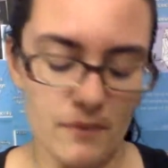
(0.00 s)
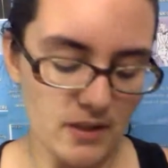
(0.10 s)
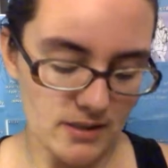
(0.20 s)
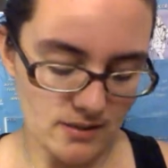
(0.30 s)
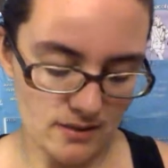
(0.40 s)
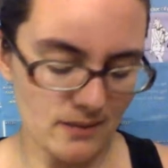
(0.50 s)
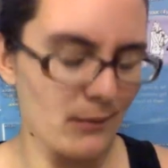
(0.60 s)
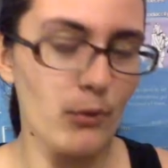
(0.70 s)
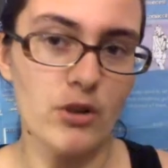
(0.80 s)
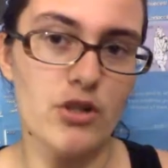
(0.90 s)
This
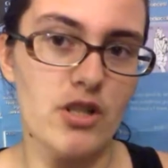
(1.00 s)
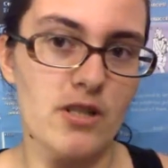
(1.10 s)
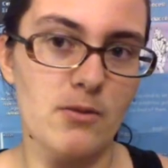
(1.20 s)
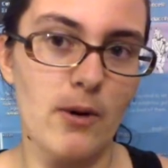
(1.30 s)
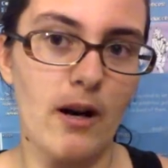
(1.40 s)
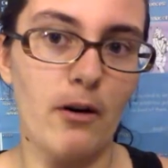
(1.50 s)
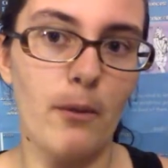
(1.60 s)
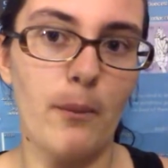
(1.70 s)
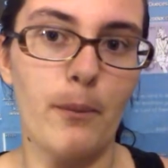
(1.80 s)
works just as well,